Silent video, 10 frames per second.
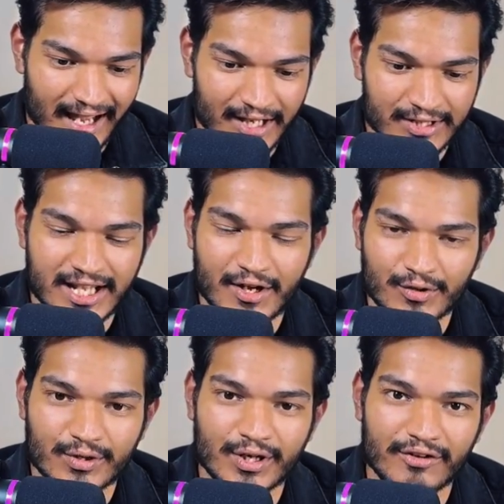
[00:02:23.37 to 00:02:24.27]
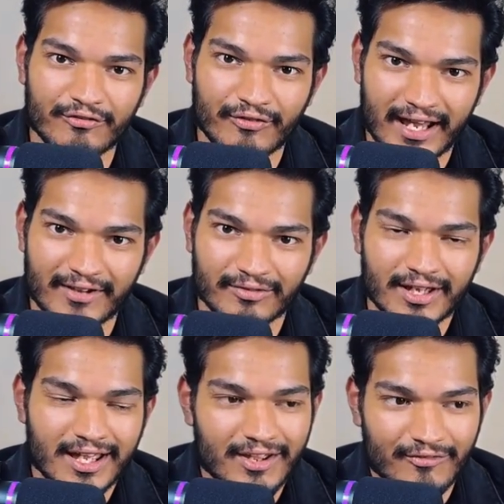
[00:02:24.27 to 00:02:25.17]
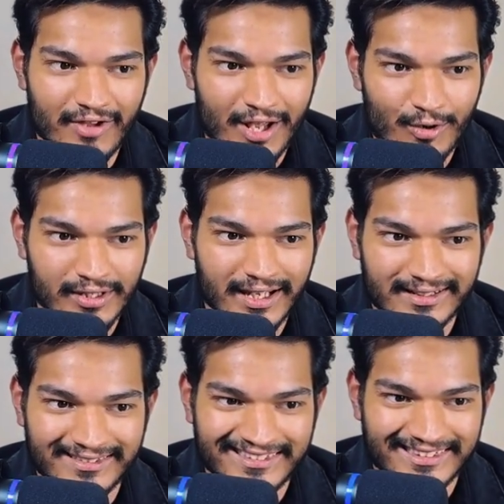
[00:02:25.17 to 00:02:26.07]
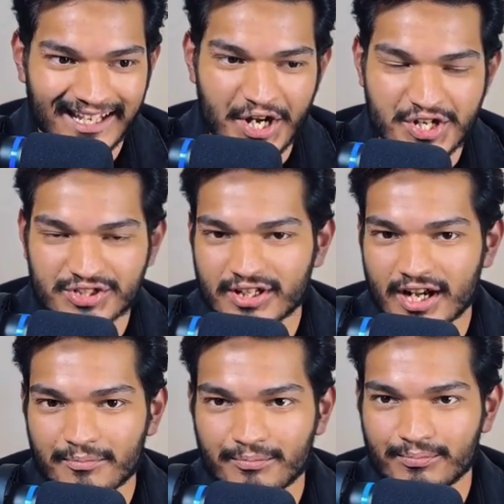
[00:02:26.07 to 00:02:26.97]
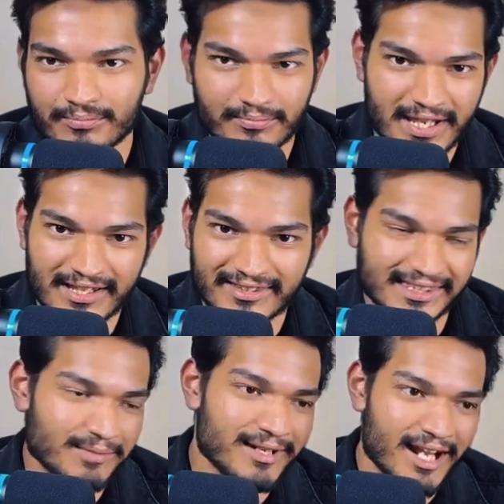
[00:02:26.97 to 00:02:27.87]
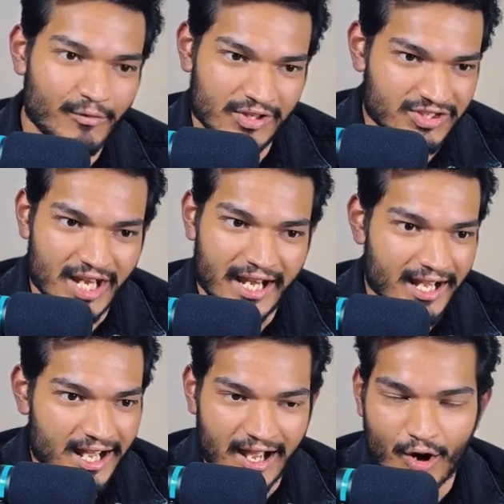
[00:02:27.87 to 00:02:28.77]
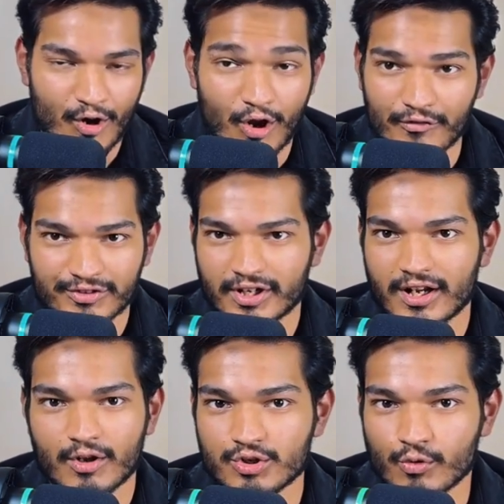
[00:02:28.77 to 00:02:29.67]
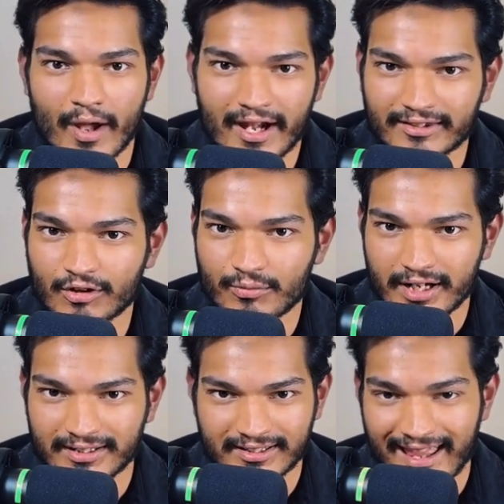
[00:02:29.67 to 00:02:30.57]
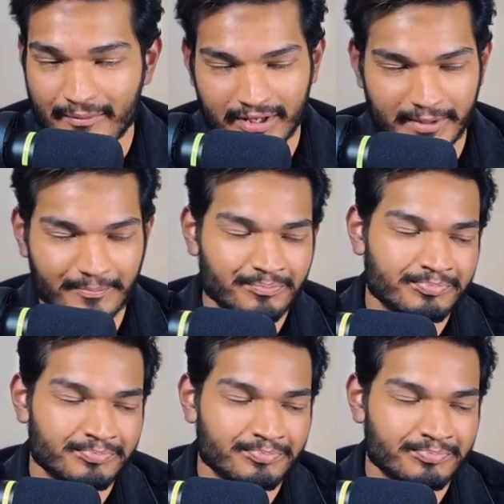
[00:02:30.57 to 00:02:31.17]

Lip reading: and January 2025, we are looking at conditions that are being similar with China, and all of a sudden a new virus outbreak that's happening.